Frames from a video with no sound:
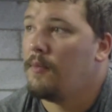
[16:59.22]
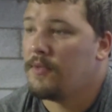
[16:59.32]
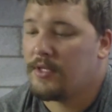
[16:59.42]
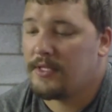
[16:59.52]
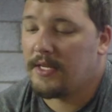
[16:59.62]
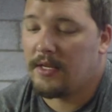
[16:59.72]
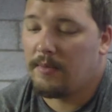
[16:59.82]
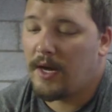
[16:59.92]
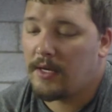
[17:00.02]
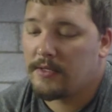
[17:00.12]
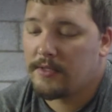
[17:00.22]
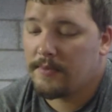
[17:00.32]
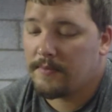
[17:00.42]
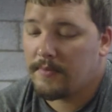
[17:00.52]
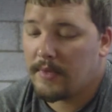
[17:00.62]
just sitting in a box,
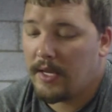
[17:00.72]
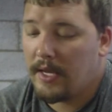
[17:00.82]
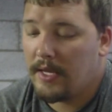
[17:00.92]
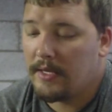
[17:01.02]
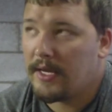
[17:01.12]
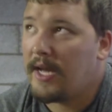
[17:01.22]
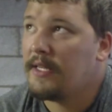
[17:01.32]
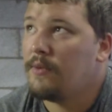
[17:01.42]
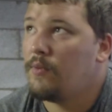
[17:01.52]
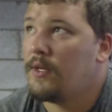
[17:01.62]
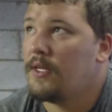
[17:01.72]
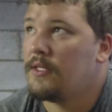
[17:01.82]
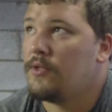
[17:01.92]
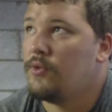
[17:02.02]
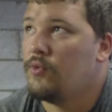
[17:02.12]
and I didn't want it
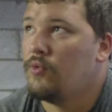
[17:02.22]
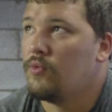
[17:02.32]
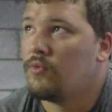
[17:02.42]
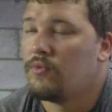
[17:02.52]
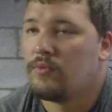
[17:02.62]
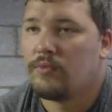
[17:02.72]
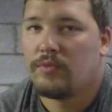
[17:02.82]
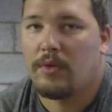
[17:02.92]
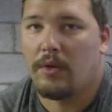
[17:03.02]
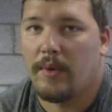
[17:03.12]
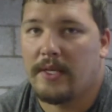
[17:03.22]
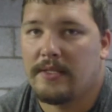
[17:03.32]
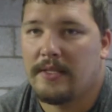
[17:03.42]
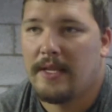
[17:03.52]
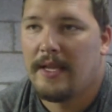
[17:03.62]
to go to
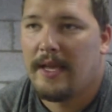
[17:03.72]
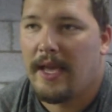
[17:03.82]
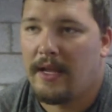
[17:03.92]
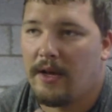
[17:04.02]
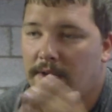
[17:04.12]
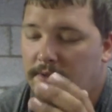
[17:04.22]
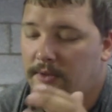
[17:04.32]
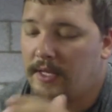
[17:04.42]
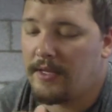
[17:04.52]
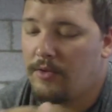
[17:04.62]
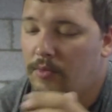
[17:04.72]
waste. And I also thought that it